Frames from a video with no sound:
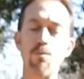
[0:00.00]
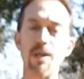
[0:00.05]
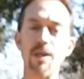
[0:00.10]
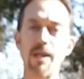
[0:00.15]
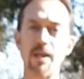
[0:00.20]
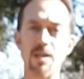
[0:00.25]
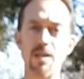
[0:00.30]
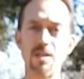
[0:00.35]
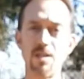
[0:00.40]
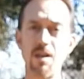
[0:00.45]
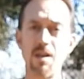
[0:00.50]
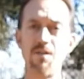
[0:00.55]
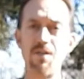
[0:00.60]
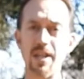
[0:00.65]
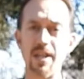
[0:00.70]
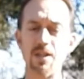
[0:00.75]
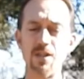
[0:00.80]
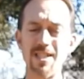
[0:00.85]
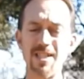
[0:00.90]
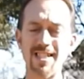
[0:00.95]
Because of
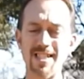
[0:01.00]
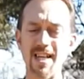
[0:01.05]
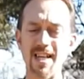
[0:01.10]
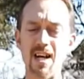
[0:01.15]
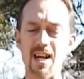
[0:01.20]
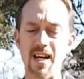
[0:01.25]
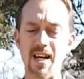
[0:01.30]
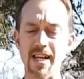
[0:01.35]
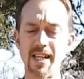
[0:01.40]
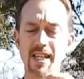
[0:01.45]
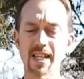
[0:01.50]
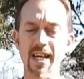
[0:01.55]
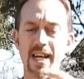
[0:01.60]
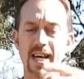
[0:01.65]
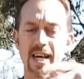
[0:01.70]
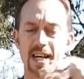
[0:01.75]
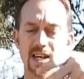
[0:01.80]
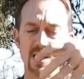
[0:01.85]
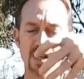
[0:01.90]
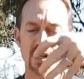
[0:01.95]
their design, the
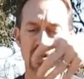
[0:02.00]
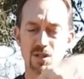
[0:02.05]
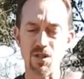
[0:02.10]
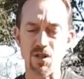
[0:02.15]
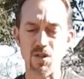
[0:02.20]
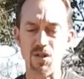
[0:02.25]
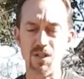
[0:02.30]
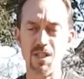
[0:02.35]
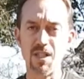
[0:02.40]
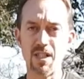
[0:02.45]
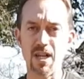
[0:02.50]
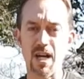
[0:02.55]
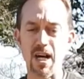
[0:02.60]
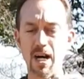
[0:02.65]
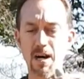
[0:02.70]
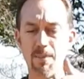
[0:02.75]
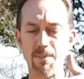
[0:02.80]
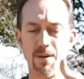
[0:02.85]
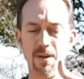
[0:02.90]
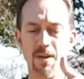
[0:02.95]
head goes on the
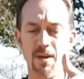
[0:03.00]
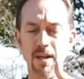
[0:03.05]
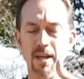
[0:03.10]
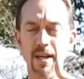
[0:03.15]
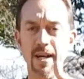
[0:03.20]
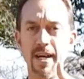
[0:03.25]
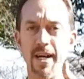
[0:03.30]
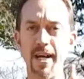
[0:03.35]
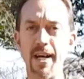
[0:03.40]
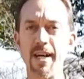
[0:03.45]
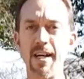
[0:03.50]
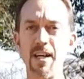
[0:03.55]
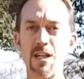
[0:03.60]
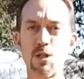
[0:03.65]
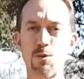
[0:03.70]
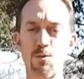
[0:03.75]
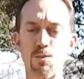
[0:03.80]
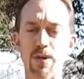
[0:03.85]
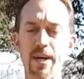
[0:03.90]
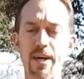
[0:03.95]
top and it
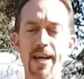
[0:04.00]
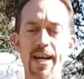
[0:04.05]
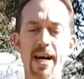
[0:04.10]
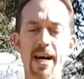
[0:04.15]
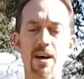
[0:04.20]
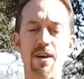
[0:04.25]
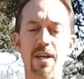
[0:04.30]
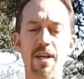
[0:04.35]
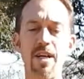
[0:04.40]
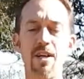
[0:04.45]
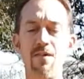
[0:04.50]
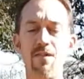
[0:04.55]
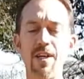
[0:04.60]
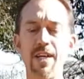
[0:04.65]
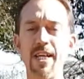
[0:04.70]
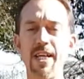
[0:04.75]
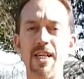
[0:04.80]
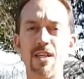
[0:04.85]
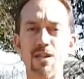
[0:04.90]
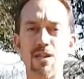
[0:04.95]
is spread out, and if
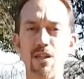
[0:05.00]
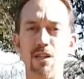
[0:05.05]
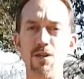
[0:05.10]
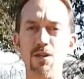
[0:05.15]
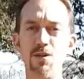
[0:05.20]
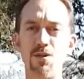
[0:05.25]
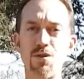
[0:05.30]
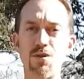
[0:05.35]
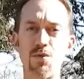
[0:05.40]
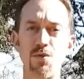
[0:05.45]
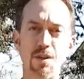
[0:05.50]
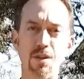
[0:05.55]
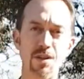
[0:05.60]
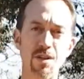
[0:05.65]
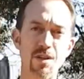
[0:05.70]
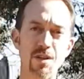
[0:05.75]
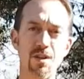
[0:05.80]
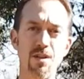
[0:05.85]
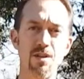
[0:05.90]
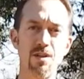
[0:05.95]
it gets loose when
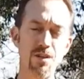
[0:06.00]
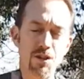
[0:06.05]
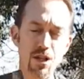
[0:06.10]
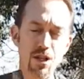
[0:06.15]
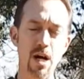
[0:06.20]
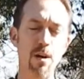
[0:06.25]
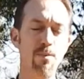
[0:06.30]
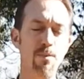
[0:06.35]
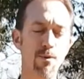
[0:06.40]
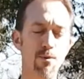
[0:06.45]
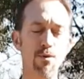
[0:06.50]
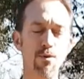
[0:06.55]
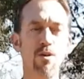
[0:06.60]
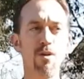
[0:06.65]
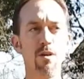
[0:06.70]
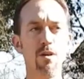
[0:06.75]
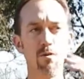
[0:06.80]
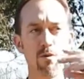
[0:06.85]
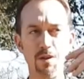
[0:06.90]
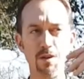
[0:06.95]
you're chopping
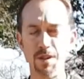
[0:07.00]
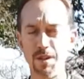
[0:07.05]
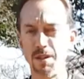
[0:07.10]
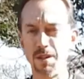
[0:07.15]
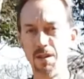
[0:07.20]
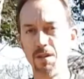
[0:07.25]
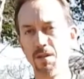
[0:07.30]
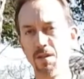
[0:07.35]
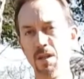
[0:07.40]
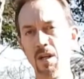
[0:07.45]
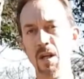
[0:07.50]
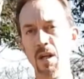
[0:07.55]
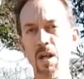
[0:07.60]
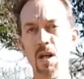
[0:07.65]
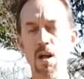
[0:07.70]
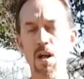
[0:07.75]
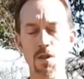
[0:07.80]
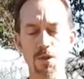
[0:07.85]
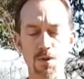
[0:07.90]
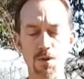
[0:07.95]
wood, when you're
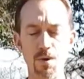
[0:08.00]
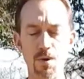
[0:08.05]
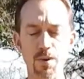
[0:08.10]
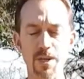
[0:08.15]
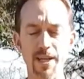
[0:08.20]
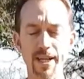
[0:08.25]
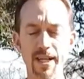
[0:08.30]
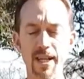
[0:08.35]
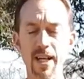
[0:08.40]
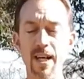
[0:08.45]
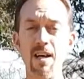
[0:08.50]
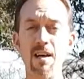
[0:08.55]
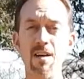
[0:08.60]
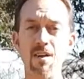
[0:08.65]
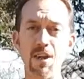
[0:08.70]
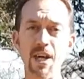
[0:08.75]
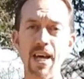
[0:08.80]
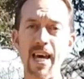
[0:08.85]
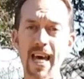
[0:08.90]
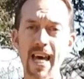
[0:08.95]
throwing it,
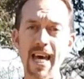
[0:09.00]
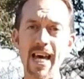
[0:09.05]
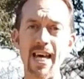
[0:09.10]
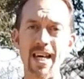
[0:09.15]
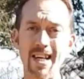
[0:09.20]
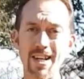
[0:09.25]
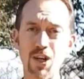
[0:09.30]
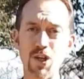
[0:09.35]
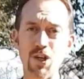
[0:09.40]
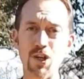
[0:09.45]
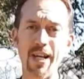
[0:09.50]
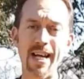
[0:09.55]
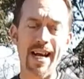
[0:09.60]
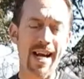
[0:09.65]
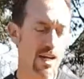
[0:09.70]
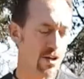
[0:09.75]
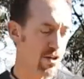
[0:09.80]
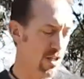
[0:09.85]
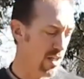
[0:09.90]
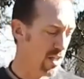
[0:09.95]
the head could
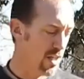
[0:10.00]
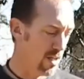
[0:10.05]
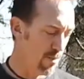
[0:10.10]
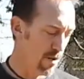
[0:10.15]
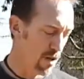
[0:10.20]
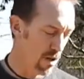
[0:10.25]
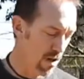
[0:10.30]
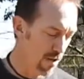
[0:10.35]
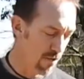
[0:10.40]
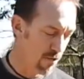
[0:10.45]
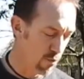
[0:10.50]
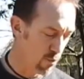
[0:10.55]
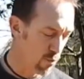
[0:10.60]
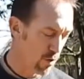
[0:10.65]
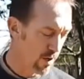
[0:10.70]
actually come off.